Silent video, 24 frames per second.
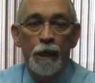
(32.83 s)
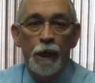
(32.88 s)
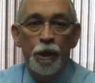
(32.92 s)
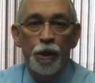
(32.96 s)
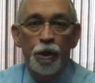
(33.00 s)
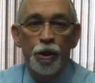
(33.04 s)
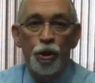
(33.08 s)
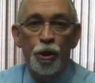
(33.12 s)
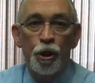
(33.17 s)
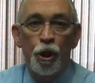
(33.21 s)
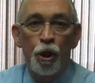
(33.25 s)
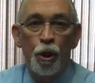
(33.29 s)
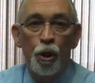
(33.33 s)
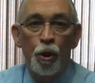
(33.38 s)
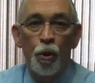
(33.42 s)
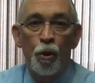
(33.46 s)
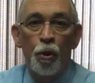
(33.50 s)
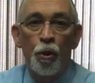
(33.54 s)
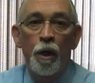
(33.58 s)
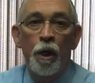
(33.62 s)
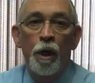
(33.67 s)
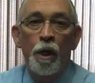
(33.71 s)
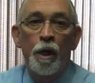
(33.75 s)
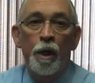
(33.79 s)

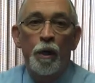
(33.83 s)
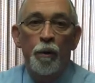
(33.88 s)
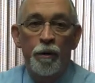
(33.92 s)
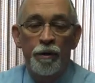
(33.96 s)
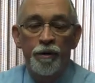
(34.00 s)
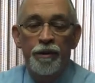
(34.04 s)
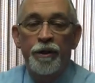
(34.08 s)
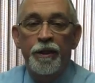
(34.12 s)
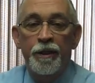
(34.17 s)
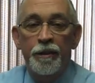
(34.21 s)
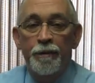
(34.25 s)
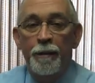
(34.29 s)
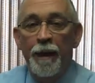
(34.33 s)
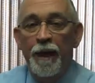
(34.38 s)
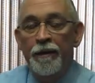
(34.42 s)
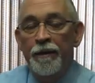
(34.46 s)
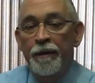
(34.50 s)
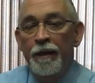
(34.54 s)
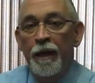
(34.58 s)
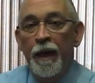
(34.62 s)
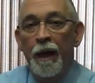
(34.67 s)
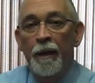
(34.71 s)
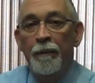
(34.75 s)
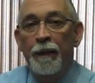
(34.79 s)
So with this
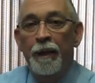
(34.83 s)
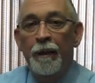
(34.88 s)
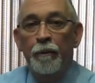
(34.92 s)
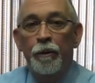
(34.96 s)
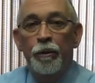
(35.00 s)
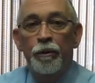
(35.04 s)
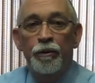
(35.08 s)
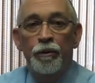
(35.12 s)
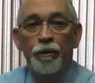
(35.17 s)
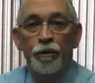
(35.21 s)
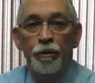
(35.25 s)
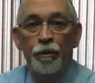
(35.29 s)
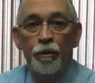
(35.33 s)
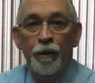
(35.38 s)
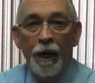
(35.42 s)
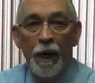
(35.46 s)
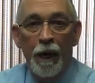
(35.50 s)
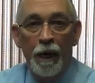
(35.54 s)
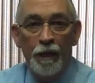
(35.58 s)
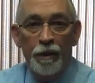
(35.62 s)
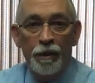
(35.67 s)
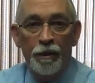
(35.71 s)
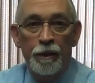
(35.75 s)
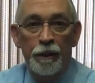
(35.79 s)
method, I'm able to
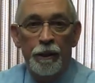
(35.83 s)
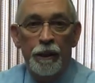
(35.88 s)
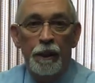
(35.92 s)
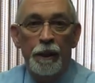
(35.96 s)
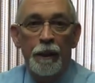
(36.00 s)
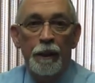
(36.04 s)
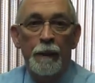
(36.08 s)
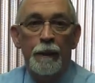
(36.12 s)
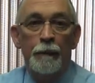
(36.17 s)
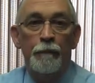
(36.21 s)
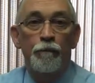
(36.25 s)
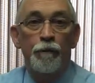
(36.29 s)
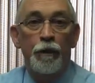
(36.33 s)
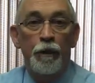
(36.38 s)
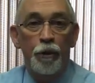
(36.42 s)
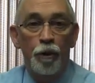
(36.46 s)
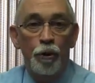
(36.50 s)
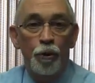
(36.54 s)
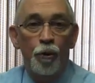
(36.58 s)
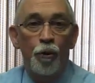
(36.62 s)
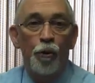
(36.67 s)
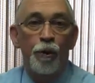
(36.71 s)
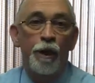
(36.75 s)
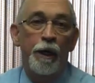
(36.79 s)
actually
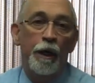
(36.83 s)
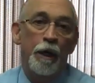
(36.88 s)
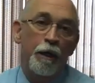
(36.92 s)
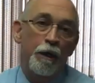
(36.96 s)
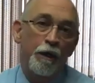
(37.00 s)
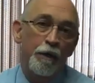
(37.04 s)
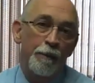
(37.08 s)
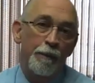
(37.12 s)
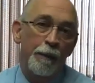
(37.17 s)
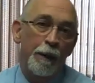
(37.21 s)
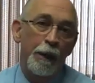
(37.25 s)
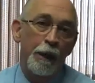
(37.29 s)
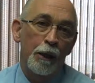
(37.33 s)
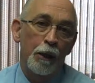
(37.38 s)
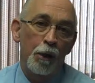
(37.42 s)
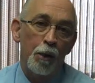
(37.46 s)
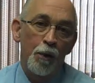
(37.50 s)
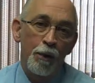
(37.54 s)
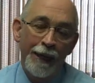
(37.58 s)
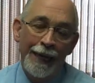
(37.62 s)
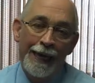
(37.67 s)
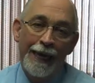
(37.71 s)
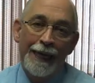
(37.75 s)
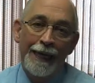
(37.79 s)
restore health by
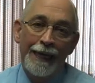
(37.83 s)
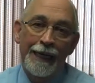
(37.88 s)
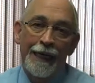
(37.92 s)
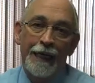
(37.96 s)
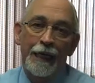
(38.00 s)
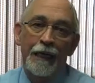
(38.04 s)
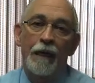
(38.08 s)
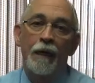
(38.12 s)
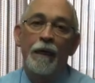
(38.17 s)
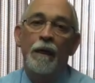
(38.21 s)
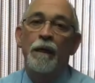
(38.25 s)
locating